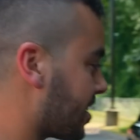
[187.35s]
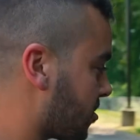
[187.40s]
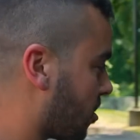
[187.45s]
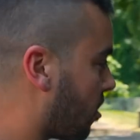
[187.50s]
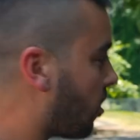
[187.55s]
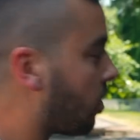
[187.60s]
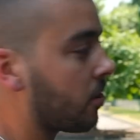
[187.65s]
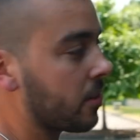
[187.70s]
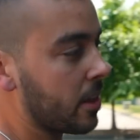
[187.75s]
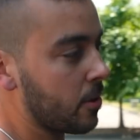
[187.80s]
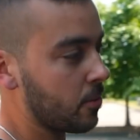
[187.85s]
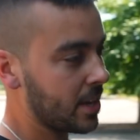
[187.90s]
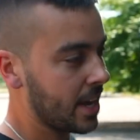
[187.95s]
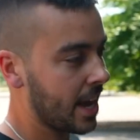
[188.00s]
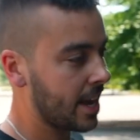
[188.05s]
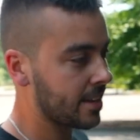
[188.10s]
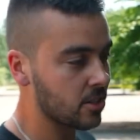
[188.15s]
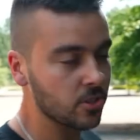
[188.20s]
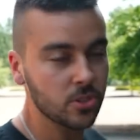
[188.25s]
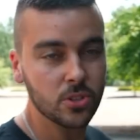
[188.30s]
is all that we
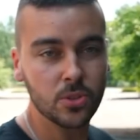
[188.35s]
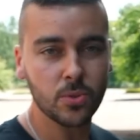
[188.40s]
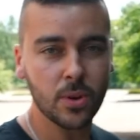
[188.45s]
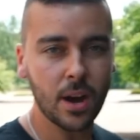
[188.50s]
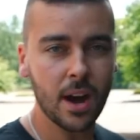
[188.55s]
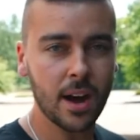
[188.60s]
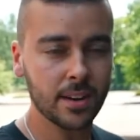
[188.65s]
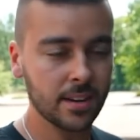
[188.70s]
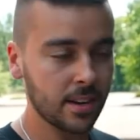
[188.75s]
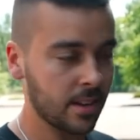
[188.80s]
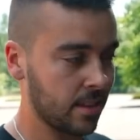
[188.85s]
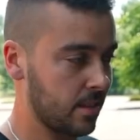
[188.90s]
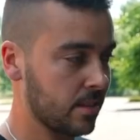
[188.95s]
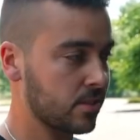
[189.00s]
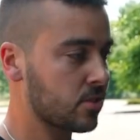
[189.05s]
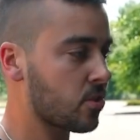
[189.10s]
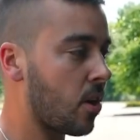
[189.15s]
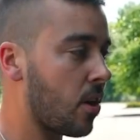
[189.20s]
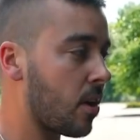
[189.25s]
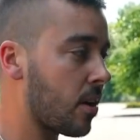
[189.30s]
had to do on
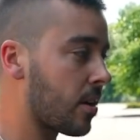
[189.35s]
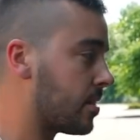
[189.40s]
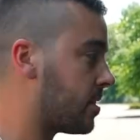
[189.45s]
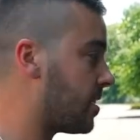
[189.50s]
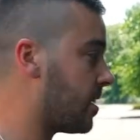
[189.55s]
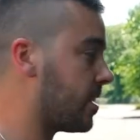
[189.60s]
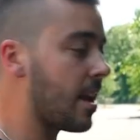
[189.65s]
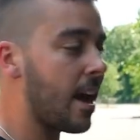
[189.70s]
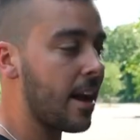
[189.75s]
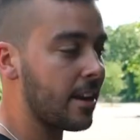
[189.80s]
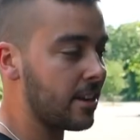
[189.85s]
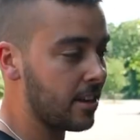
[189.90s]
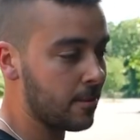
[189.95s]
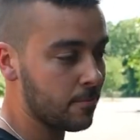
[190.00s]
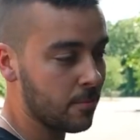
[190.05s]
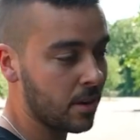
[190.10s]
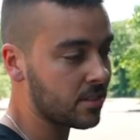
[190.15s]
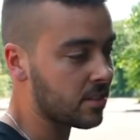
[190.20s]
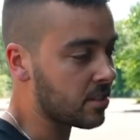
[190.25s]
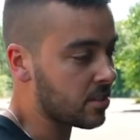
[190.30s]
this car. Did not need
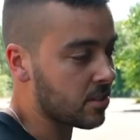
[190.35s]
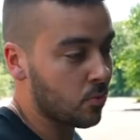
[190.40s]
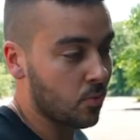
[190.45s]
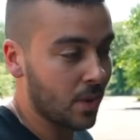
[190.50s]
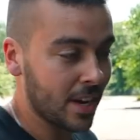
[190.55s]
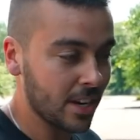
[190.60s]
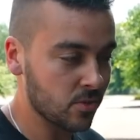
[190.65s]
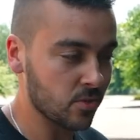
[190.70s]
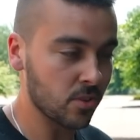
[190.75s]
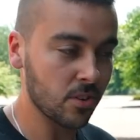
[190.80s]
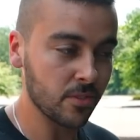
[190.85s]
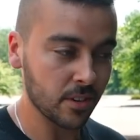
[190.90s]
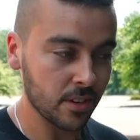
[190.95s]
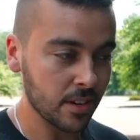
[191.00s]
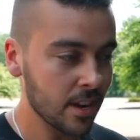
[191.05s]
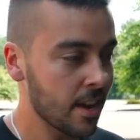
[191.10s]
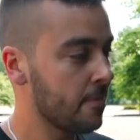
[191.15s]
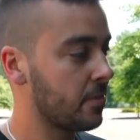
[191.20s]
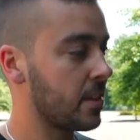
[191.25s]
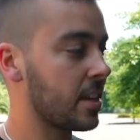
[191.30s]
much. It's a Range Rover.
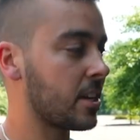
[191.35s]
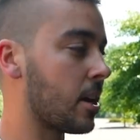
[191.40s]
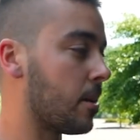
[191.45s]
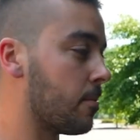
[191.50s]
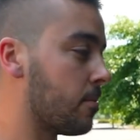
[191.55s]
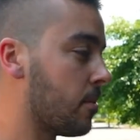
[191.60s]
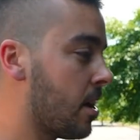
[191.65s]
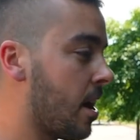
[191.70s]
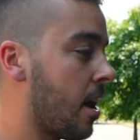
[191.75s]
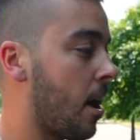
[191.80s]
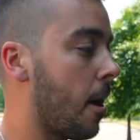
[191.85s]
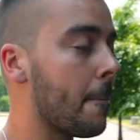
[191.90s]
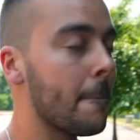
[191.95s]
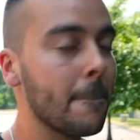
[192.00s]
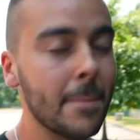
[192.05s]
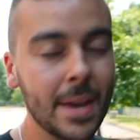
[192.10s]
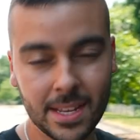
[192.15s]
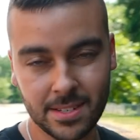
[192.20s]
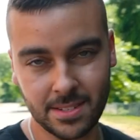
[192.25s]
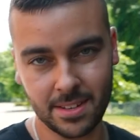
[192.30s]
They come
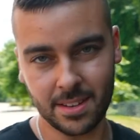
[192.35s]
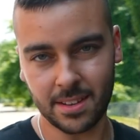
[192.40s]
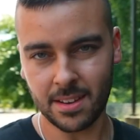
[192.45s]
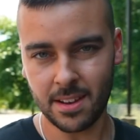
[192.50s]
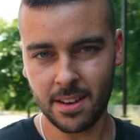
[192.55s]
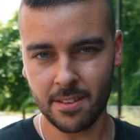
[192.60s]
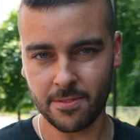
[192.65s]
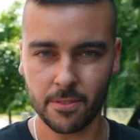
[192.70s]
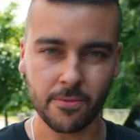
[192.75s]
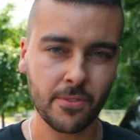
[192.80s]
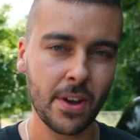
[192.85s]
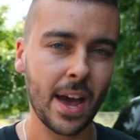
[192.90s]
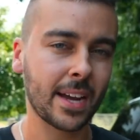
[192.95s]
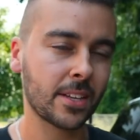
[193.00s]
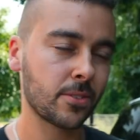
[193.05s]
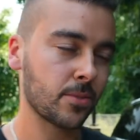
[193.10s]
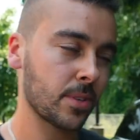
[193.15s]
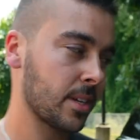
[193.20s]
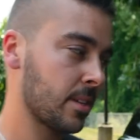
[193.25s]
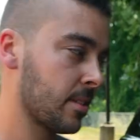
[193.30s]
amazing from
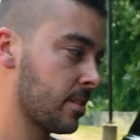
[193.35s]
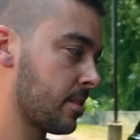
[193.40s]
factory.